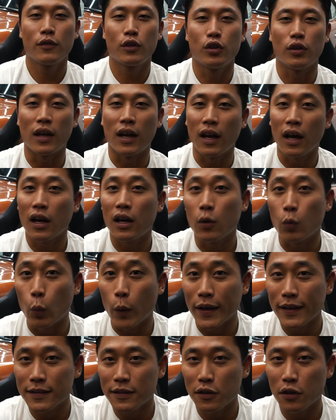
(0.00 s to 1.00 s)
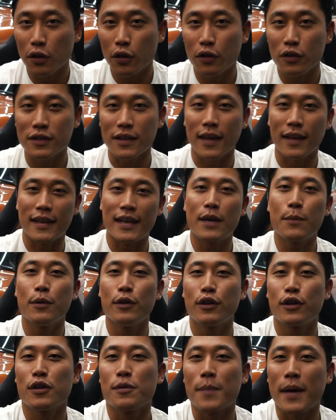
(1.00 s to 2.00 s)
To a lot of Westerners and
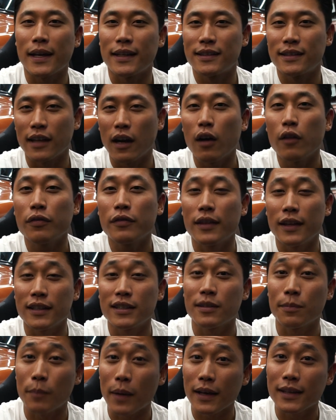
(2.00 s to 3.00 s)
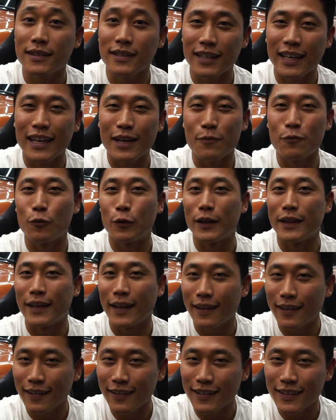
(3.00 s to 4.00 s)
even to myself, this might seem
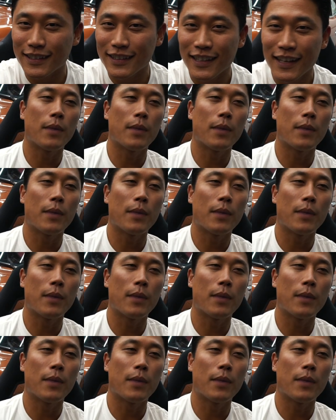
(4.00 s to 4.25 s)
ridiculous,